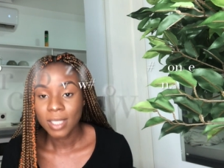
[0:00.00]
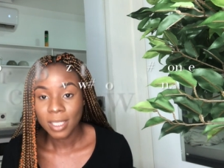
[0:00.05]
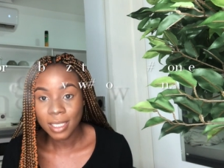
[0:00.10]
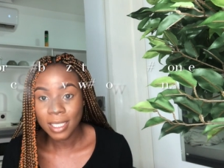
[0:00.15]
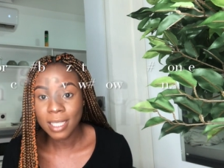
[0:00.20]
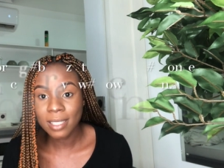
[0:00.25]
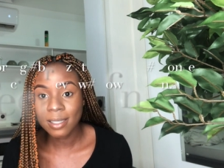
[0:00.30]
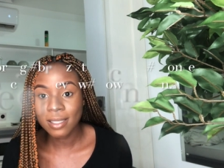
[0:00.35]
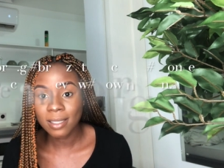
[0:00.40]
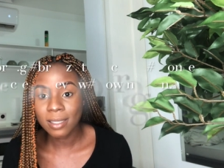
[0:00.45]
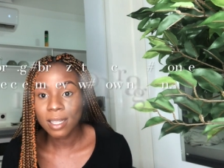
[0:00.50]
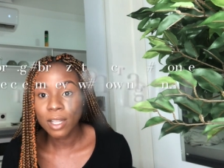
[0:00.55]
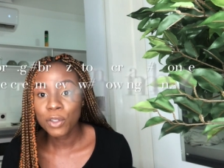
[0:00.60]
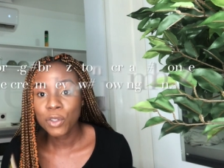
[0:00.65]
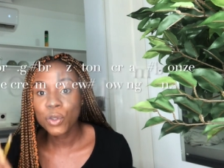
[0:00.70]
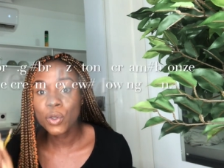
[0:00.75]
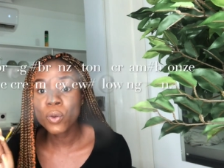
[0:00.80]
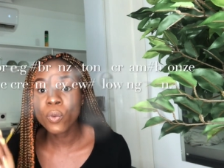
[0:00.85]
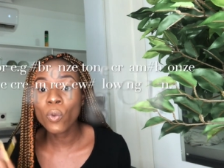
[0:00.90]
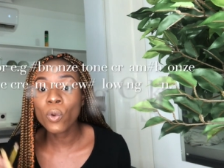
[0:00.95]
yes
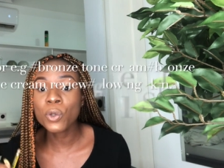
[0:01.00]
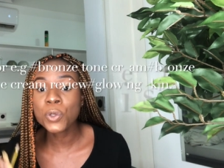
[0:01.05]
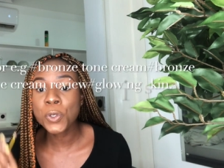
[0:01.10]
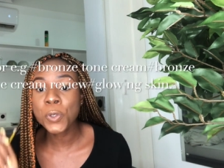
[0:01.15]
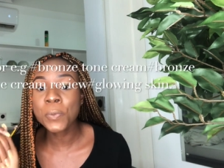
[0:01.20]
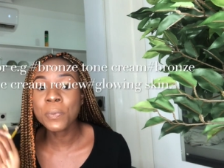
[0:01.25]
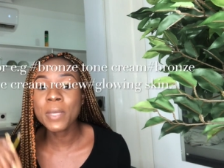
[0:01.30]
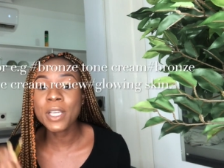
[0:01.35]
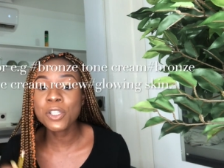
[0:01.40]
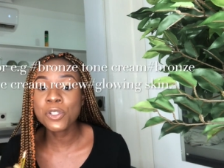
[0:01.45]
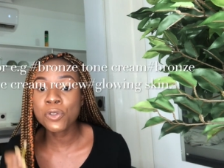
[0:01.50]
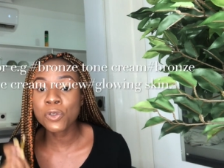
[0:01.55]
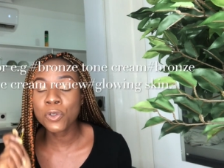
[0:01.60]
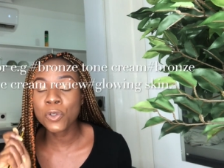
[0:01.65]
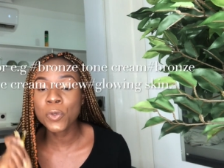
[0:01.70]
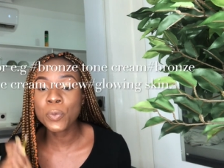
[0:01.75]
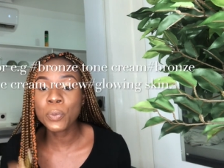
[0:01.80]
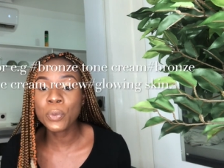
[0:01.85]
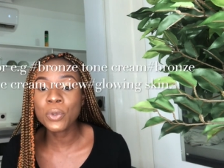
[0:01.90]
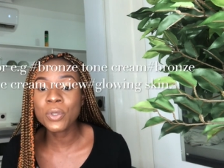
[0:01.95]
you want to make sure
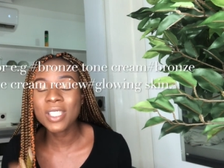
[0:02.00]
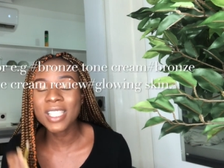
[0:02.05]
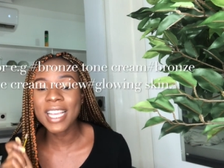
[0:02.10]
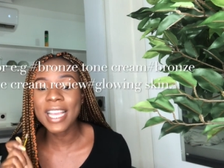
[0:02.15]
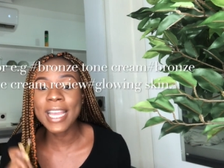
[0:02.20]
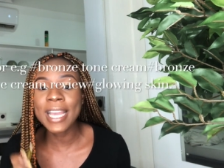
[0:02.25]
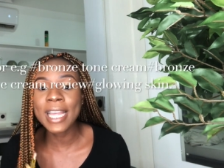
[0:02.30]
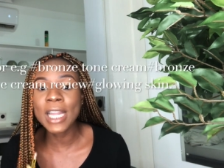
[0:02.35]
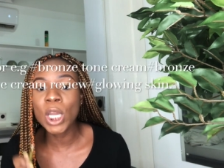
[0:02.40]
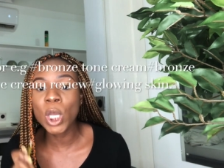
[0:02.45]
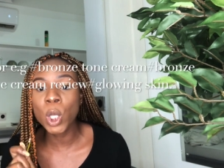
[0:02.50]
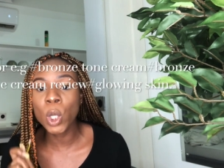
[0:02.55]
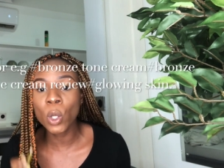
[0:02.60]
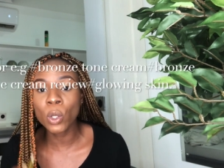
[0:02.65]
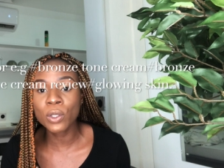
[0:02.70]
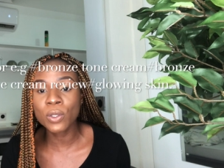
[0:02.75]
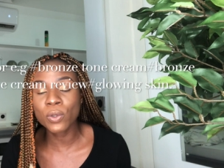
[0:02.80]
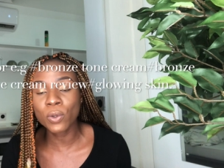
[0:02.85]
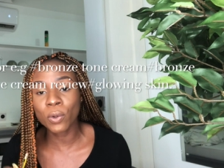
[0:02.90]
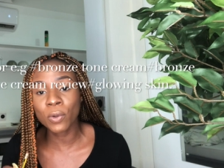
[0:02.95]
you put a
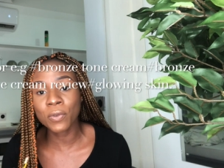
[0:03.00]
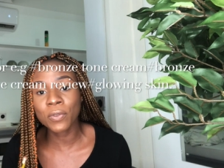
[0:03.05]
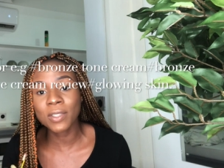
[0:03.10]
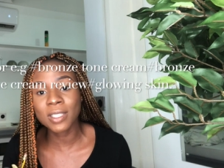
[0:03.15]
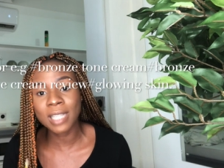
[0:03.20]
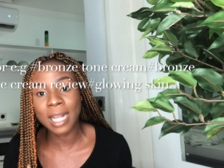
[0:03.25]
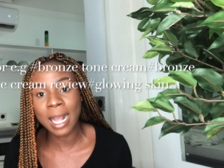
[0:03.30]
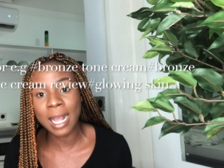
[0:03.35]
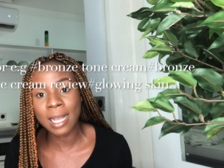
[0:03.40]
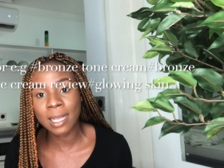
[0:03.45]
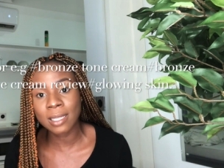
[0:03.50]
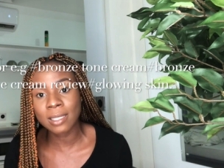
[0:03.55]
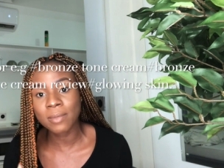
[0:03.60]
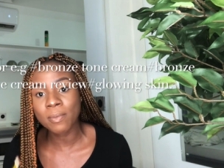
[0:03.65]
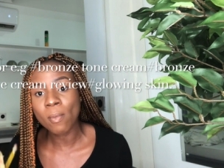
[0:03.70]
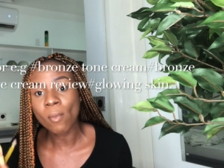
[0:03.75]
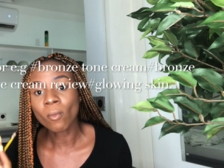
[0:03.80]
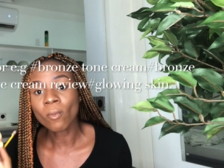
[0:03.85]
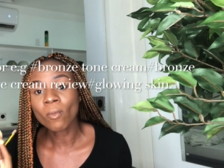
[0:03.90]
lot of tags